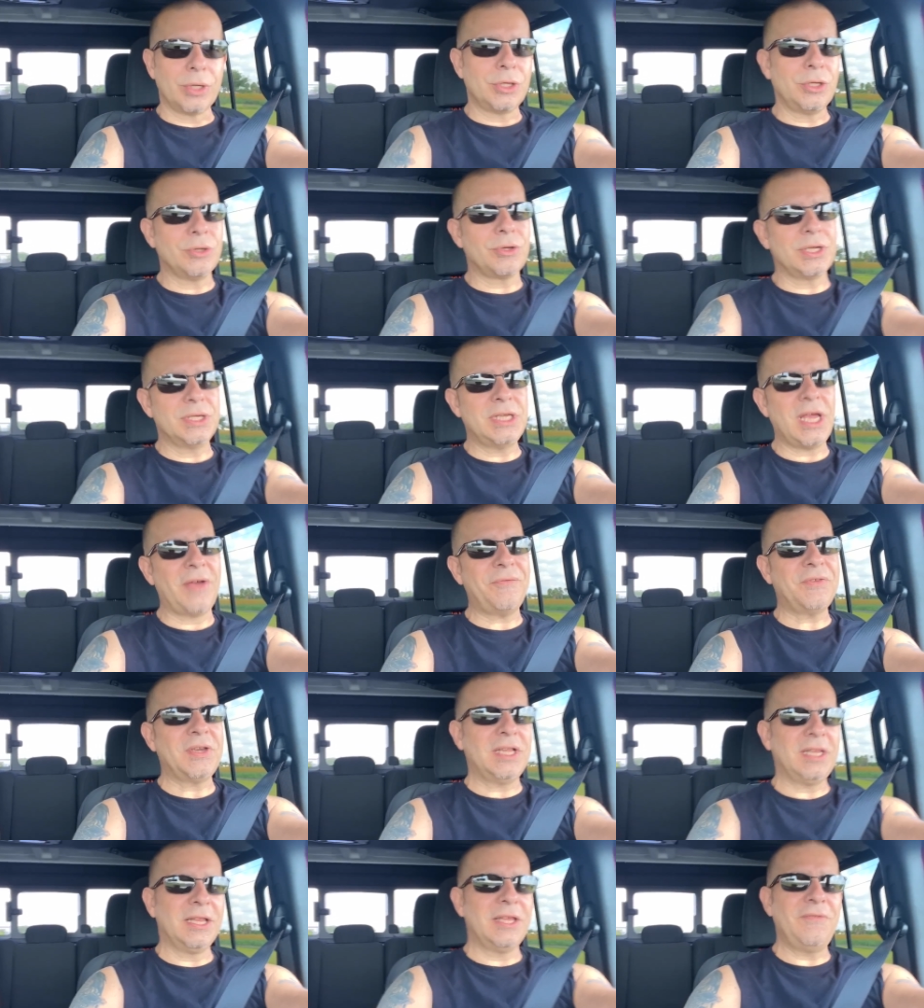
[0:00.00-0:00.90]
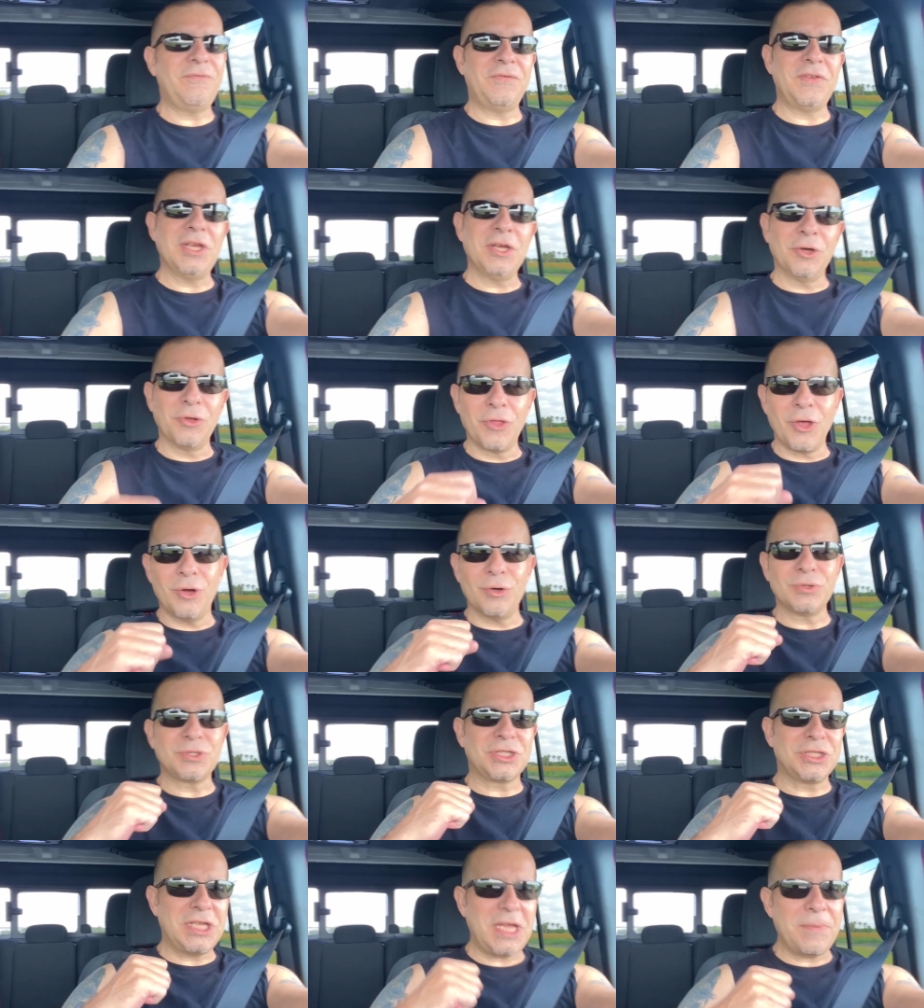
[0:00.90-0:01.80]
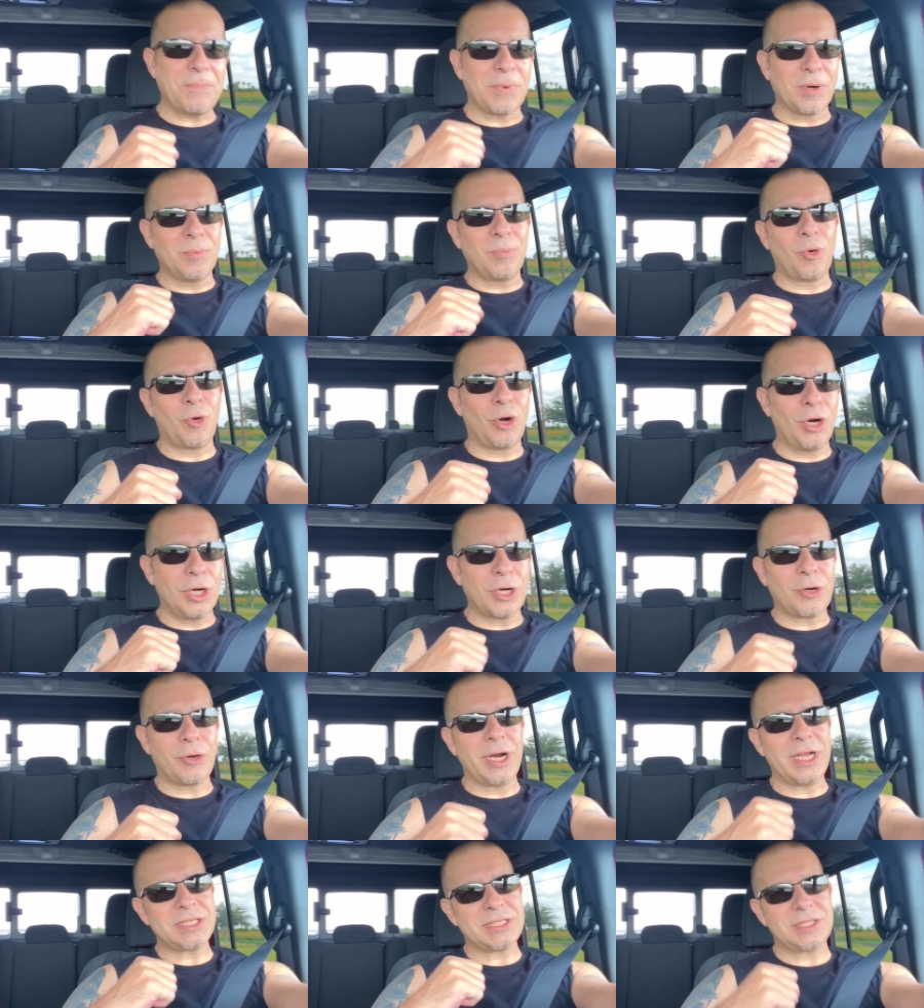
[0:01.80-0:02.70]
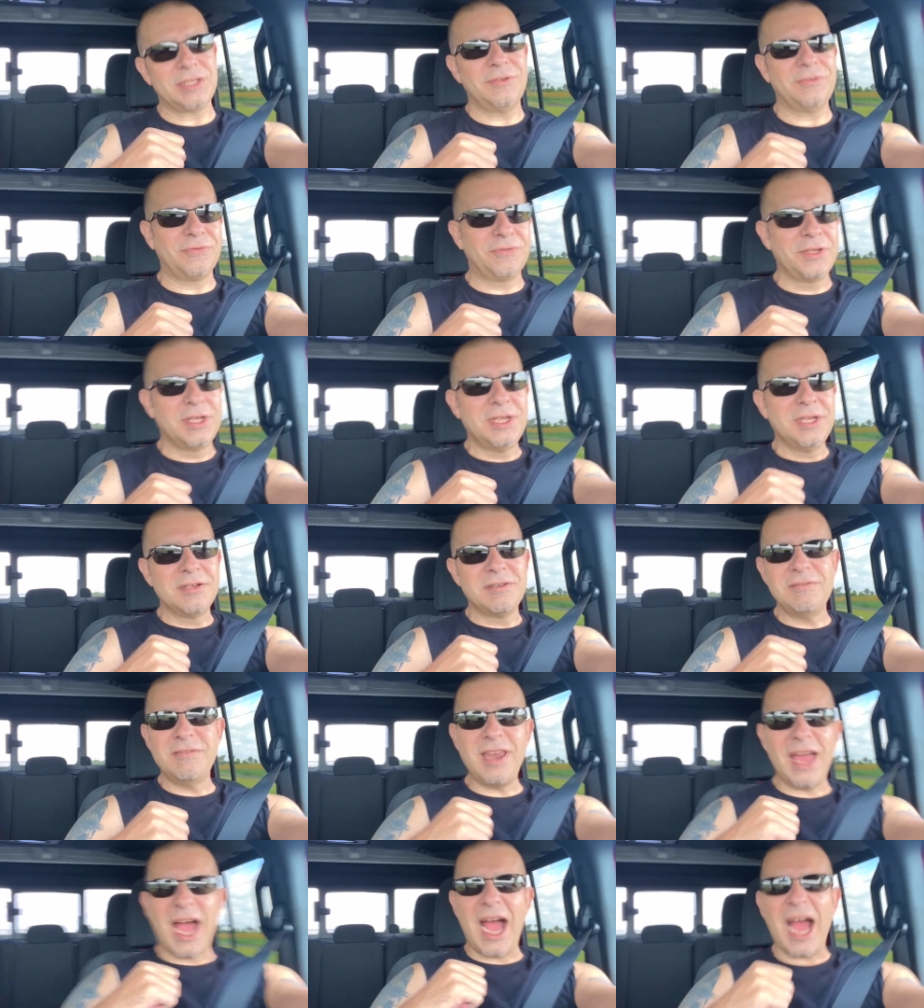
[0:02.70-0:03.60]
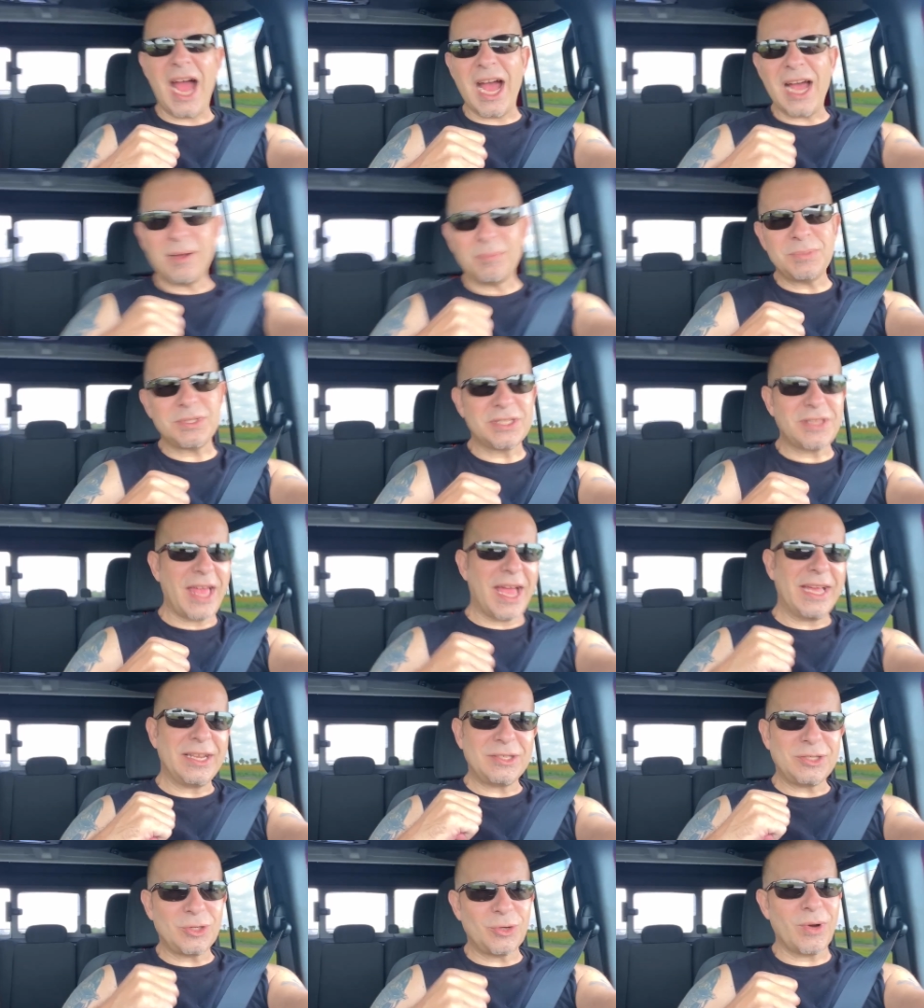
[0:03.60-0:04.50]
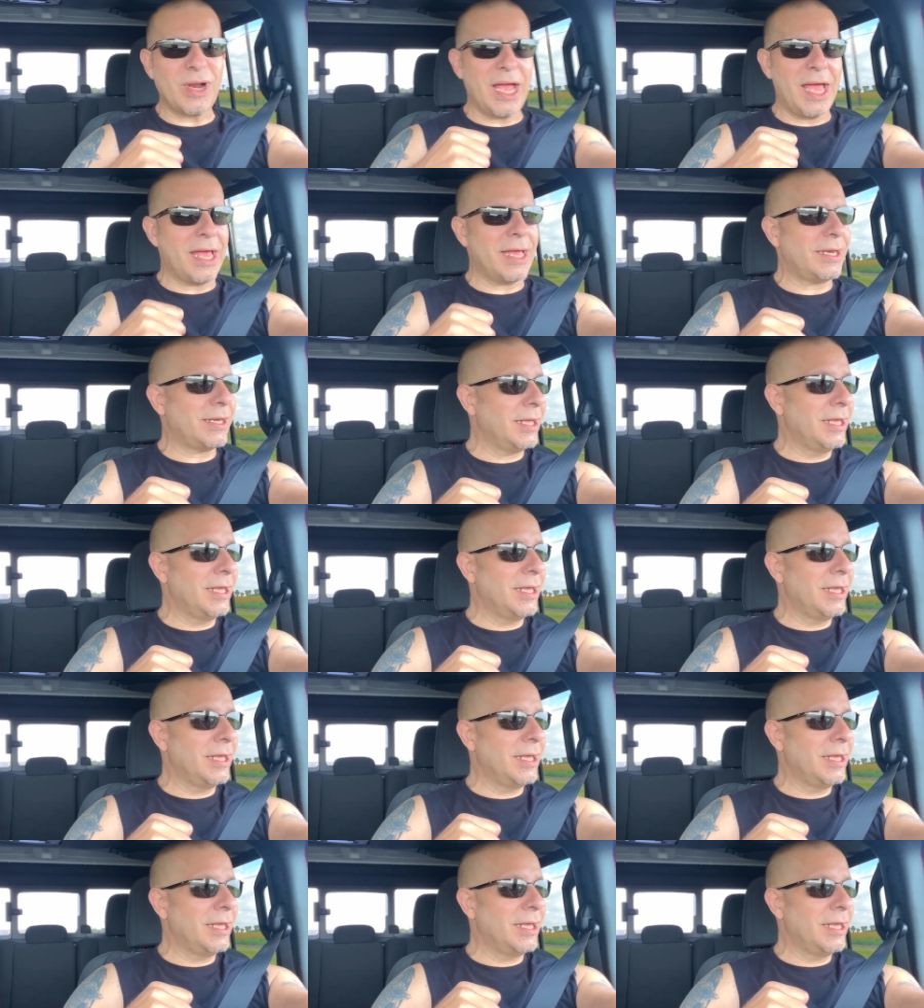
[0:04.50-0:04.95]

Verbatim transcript: You can definitely feel those deeper, more aggressive knobs, that tread.